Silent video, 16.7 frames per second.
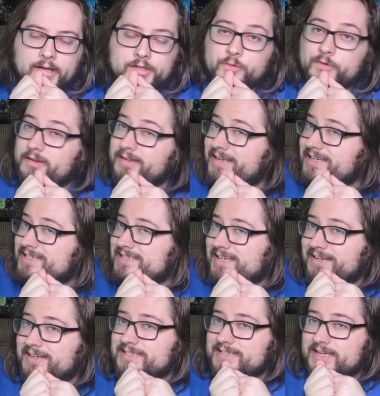That's a really nice
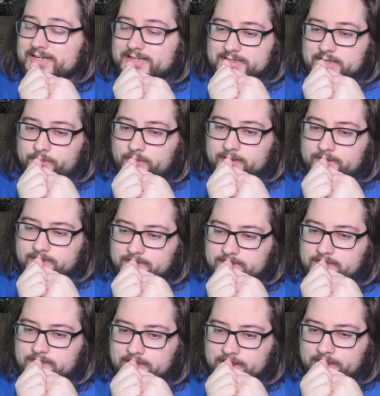thing to say to someone,
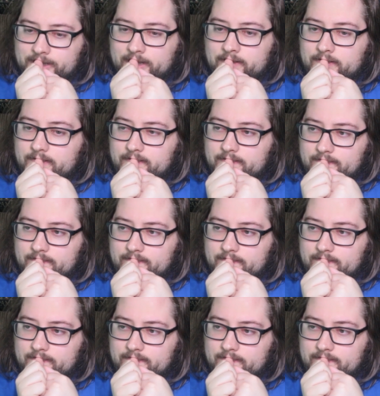you know?